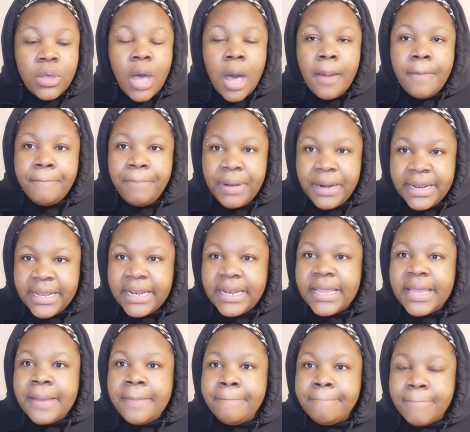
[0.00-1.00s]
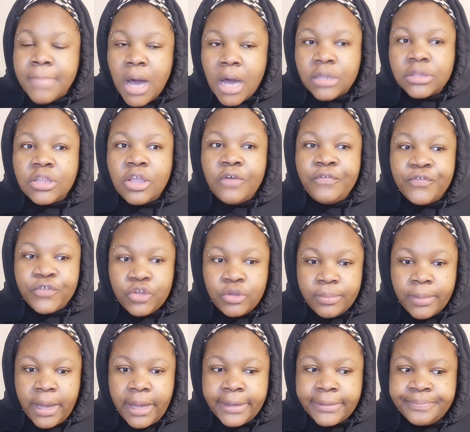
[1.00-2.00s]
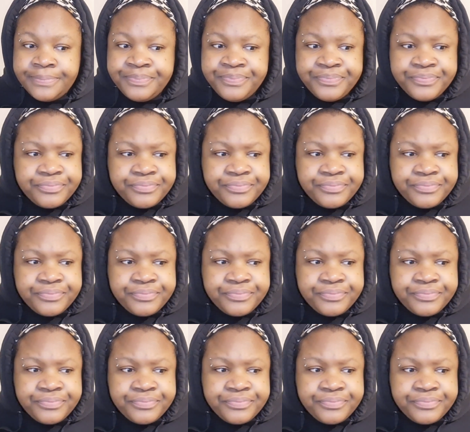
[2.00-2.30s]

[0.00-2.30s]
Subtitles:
completely mugged off Uma.